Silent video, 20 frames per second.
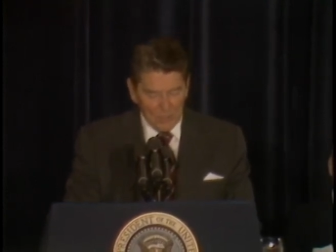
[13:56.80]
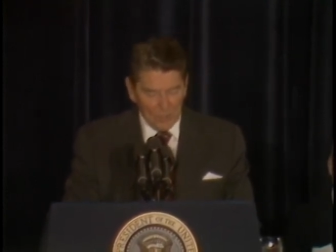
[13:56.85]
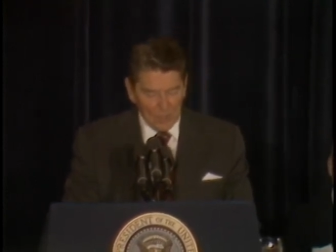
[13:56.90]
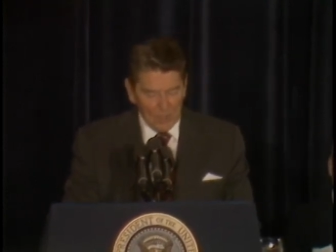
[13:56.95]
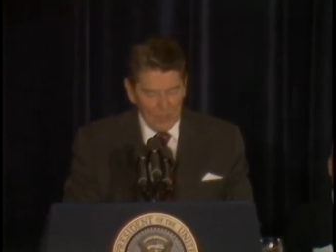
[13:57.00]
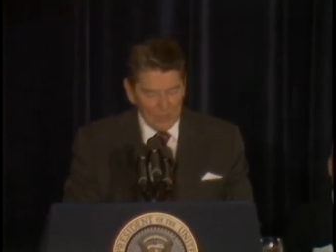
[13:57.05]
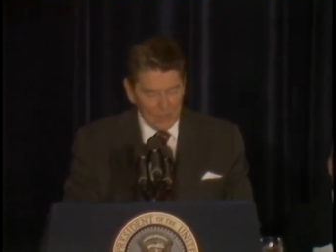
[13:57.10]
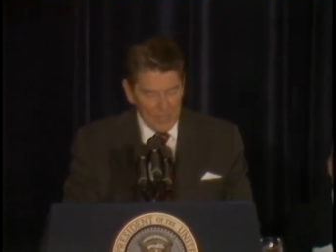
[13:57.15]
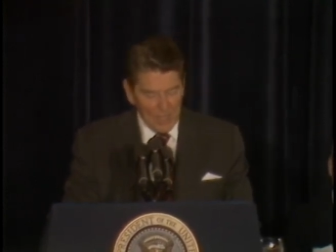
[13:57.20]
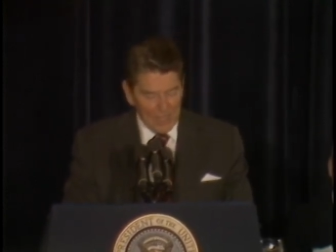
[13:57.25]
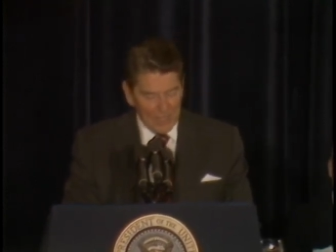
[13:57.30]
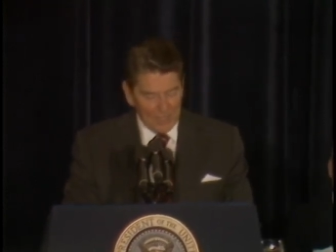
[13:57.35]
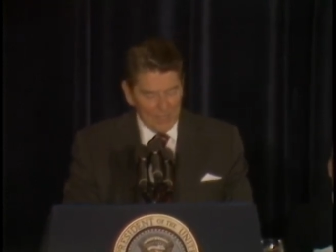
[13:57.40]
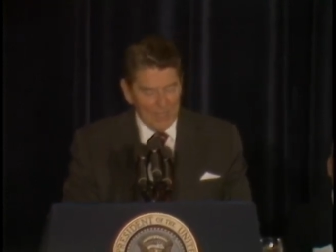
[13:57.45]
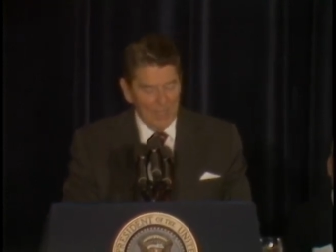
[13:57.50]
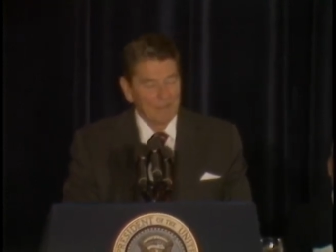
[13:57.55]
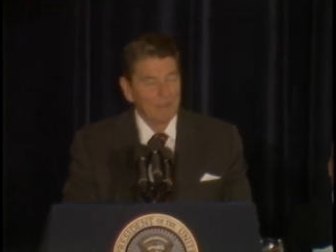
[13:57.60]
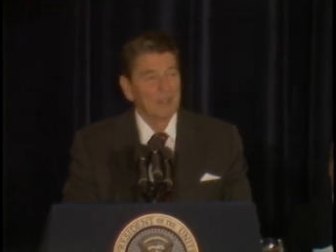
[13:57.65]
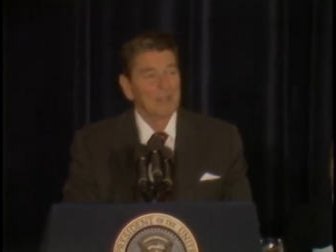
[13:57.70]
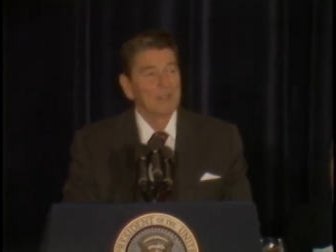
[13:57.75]
for Lieutenant
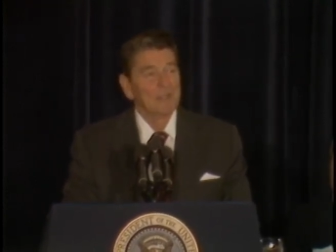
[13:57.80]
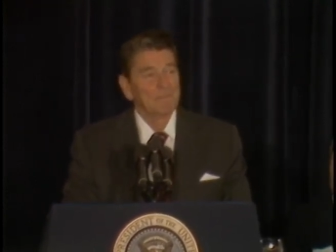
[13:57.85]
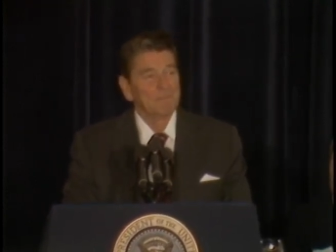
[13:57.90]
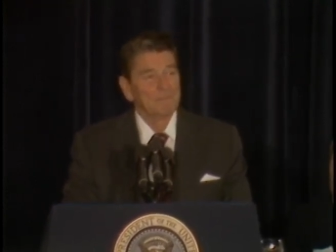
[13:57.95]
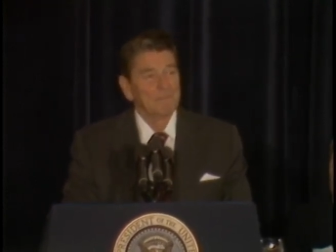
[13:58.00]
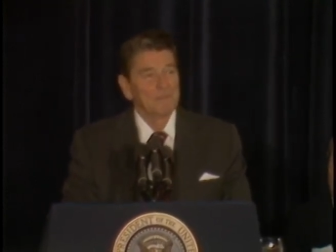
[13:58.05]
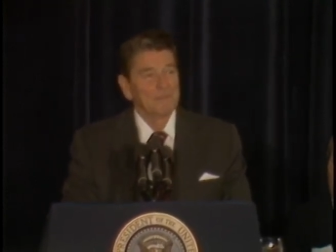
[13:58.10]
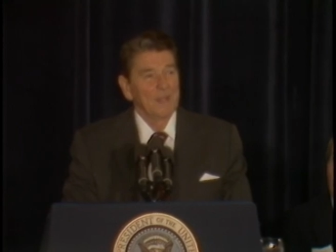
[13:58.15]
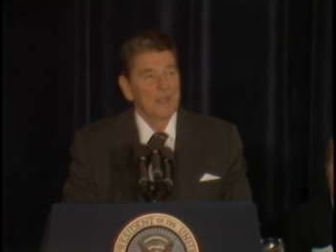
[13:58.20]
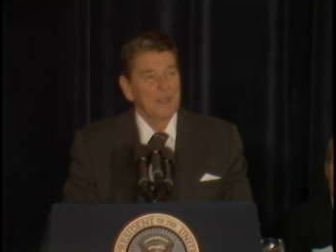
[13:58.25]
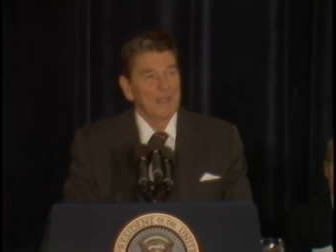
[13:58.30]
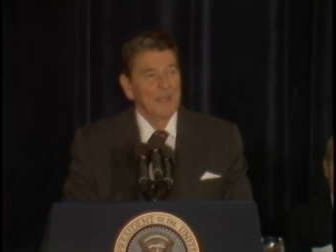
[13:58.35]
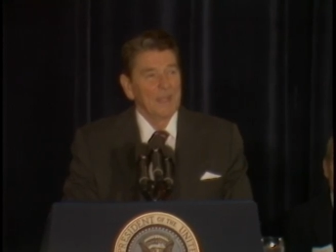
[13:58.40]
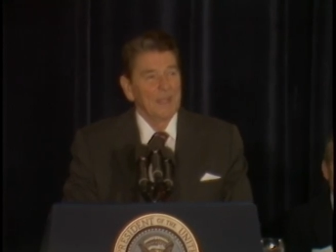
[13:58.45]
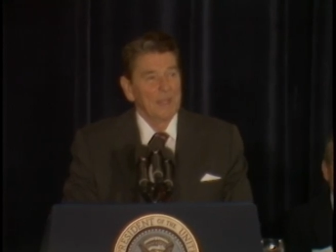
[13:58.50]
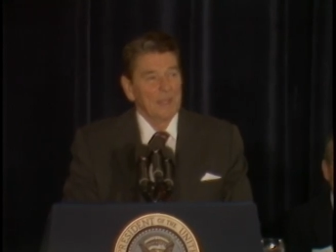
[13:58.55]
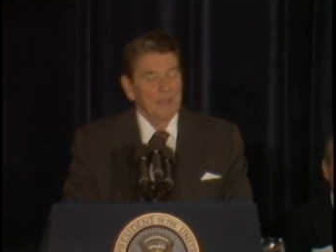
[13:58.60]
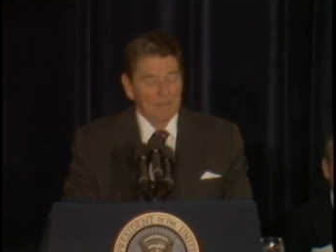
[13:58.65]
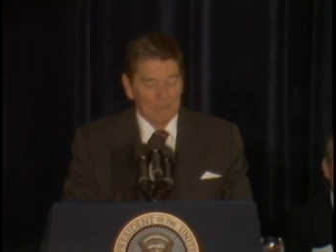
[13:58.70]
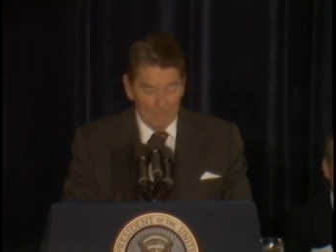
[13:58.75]
Governor,
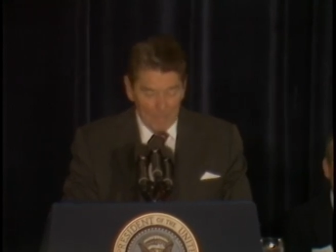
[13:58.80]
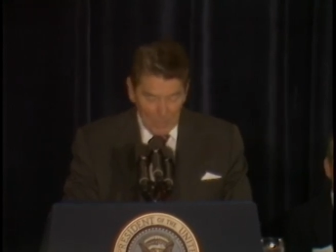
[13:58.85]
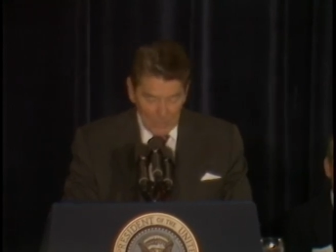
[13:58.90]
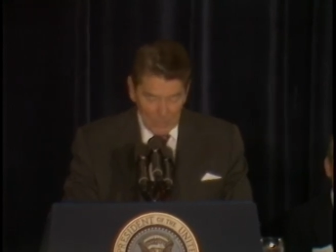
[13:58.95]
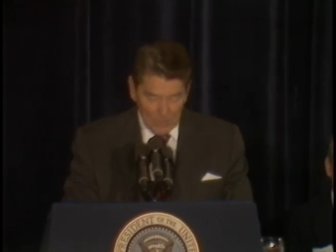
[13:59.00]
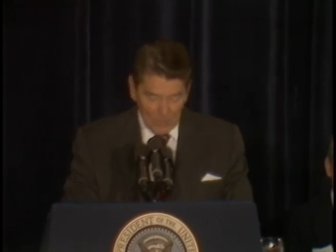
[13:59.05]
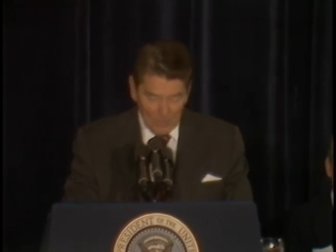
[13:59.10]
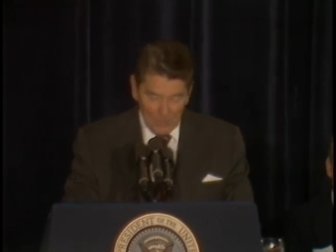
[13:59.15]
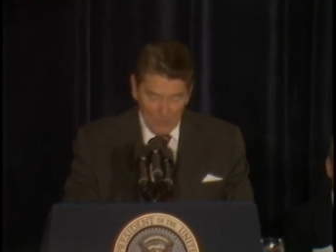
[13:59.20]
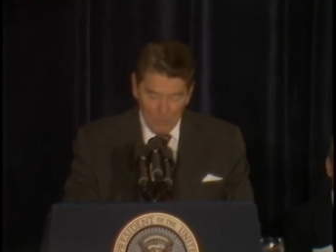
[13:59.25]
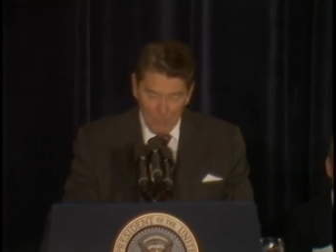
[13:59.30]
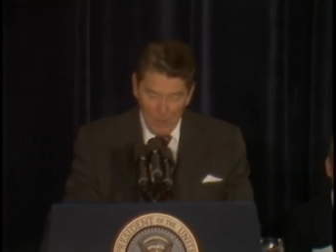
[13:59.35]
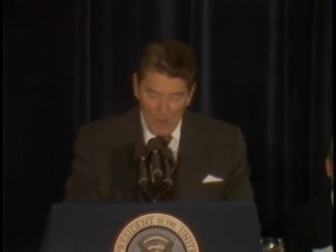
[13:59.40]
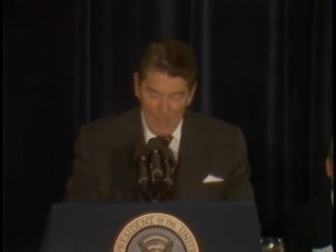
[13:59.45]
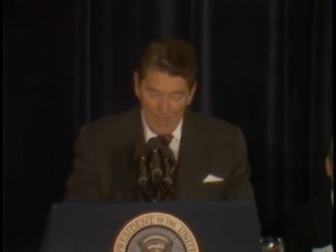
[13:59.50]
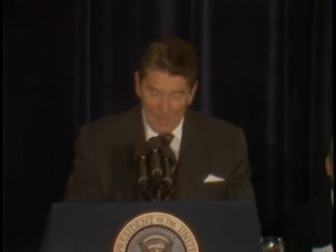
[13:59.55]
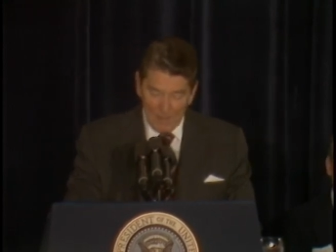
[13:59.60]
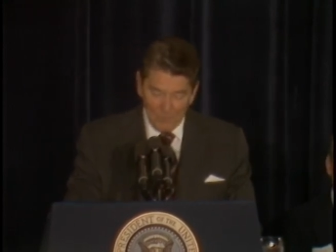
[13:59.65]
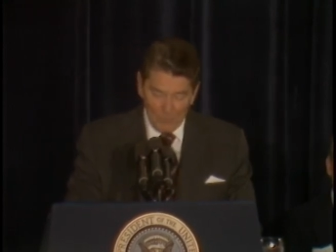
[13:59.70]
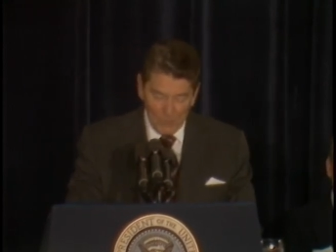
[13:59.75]
Buster
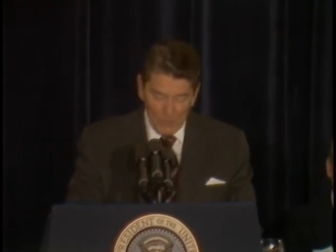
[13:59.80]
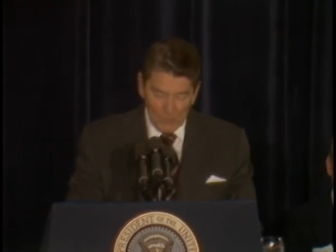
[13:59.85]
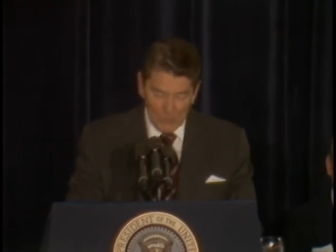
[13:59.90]
O'Brien for